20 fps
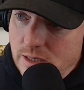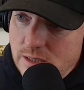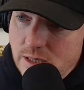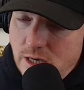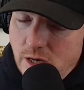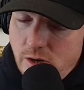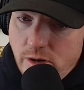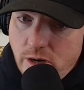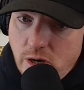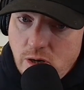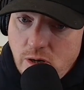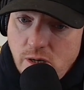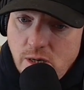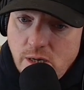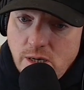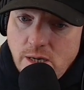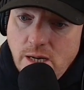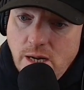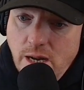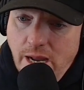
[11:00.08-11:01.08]
and exterior,
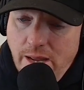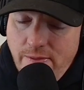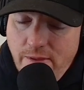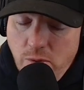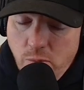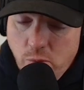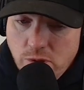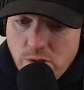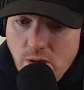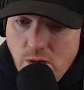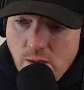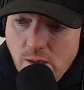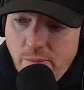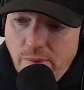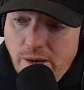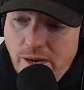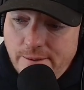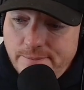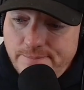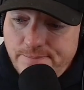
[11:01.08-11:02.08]
and then we'll talk
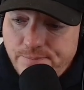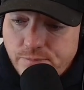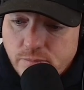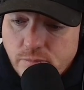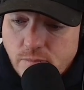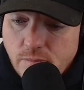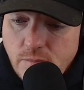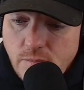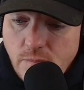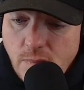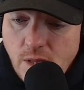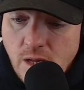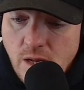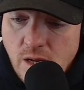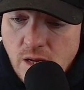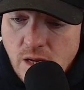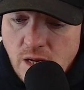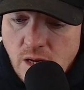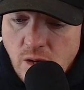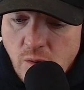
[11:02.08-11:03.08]
about
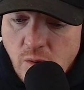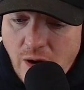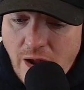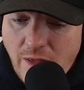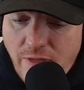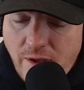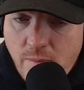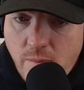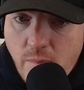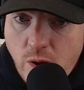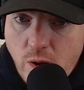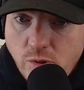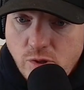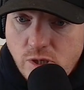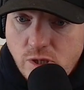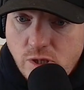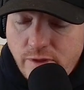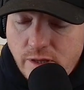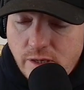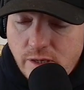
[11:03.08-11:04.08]
uh, where I think
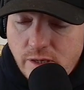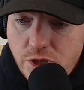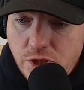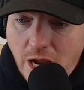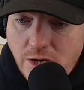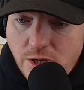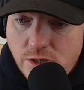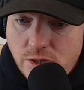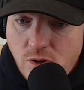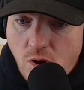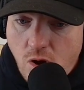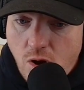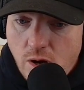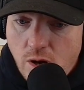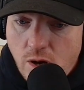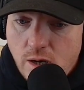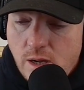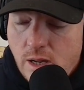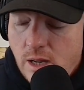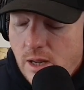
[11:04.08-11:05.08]
most of the changes
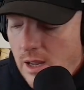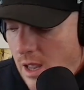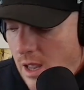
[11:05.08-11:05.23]
are